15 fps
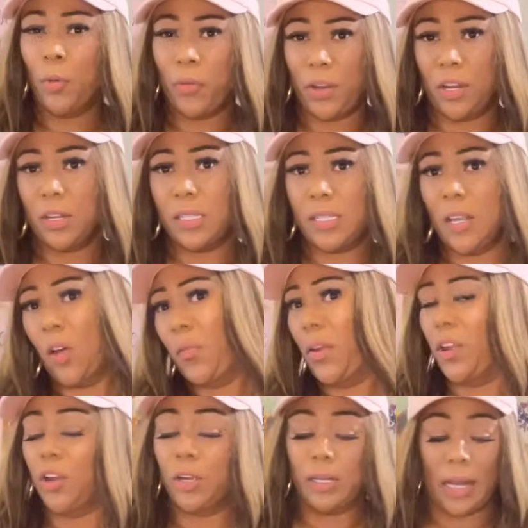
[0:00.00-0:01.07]
for yourself
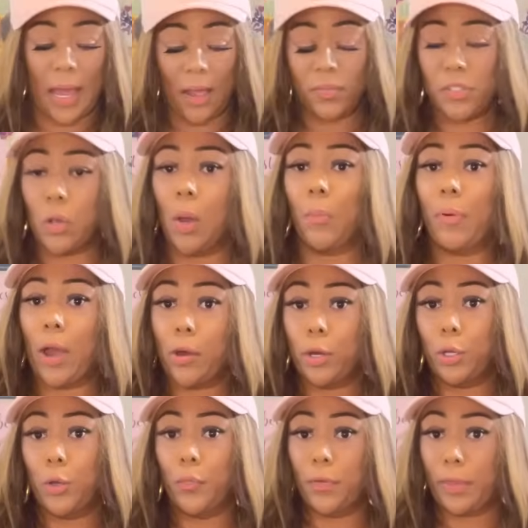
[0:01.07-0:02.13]
and your life. So I'm proud
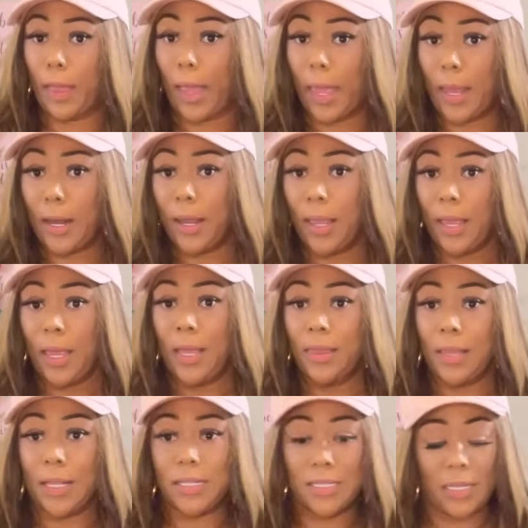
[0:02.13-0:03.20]
of you for that.
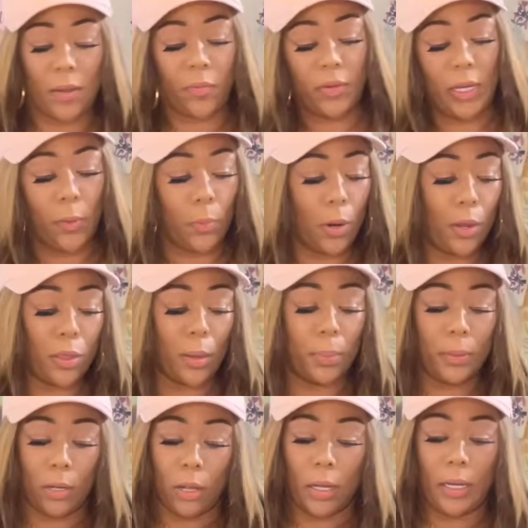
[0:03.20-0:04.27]
That's definitely worth
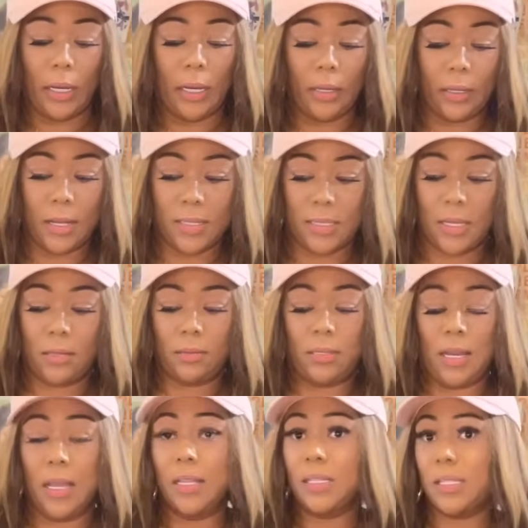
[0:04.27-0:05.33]
applauding because it
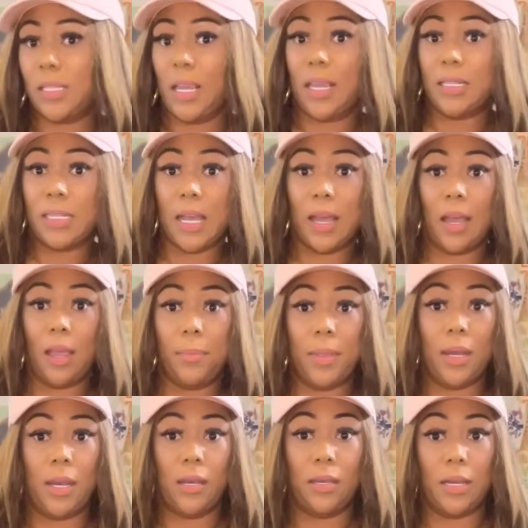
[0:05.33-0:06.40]
does take time
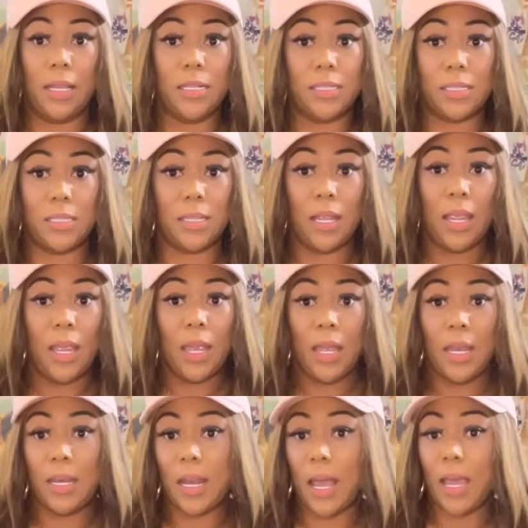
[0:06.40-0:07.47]
and it is
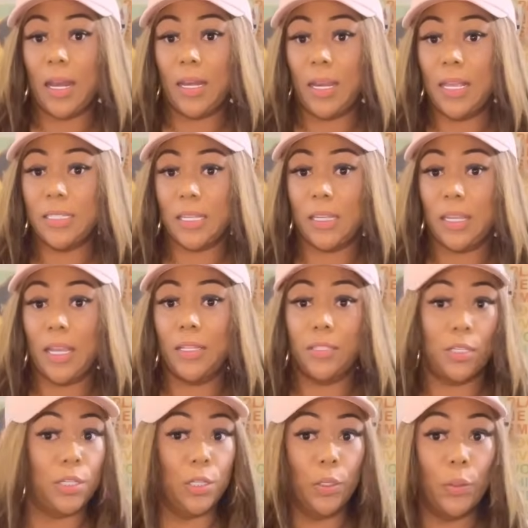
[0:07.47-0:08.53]
not an easy thing
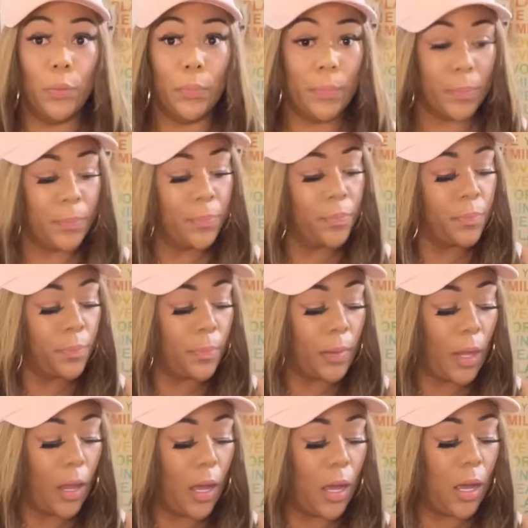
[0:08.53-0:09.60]
to do.
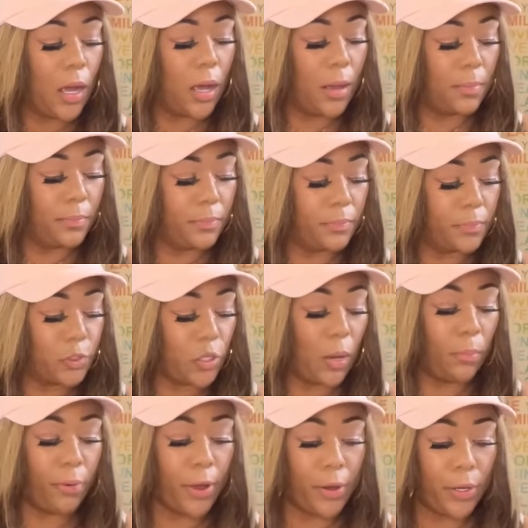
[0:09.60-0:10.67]
Um, so
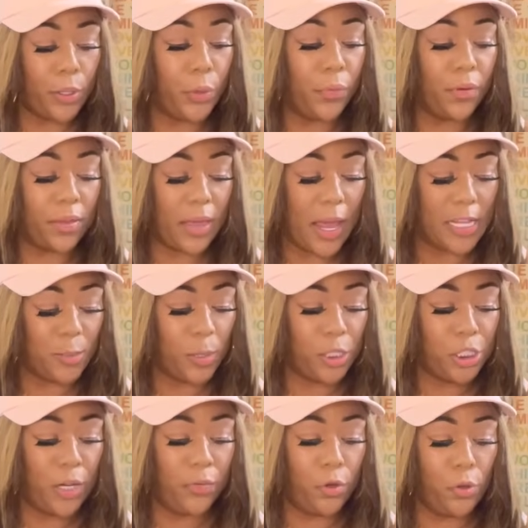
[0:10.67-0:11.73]
I'm proud of you for that,
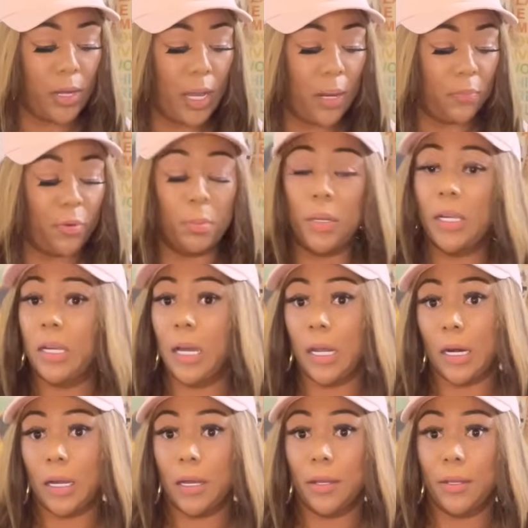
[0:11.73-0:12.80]
especially if you came from the
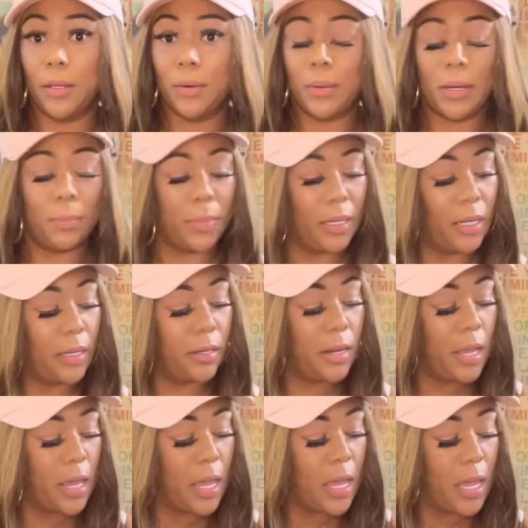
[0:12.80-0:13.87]
gutter. You know what I mean?
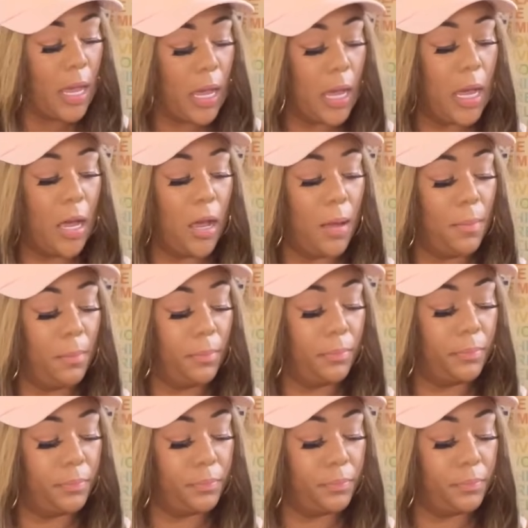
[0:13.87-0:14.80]
Um,